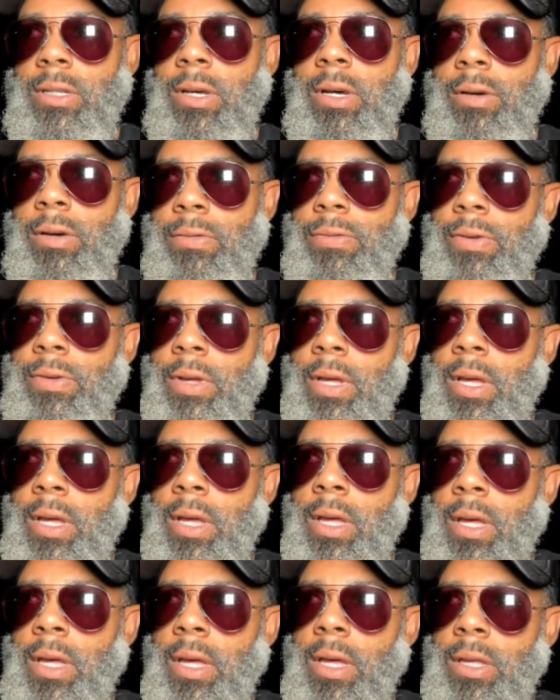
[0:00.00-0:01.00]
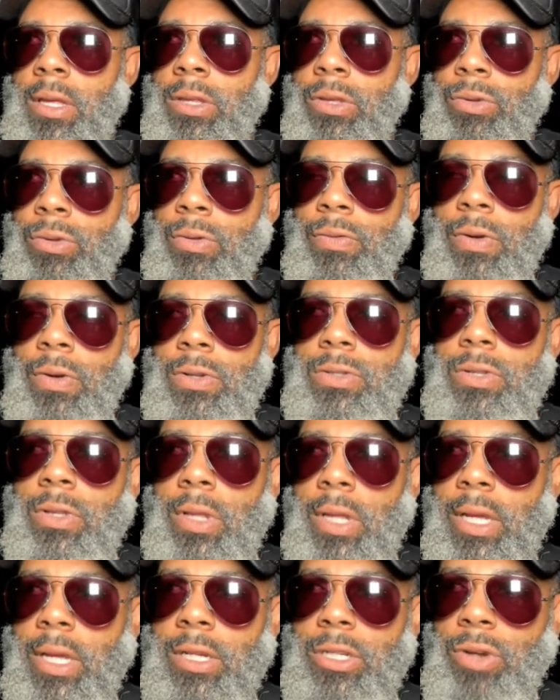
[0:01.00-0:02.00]
of
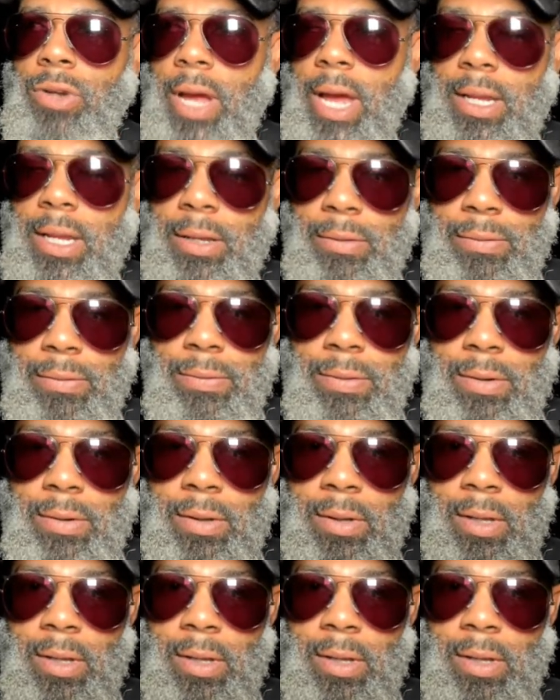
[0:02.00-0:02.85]
universally attractive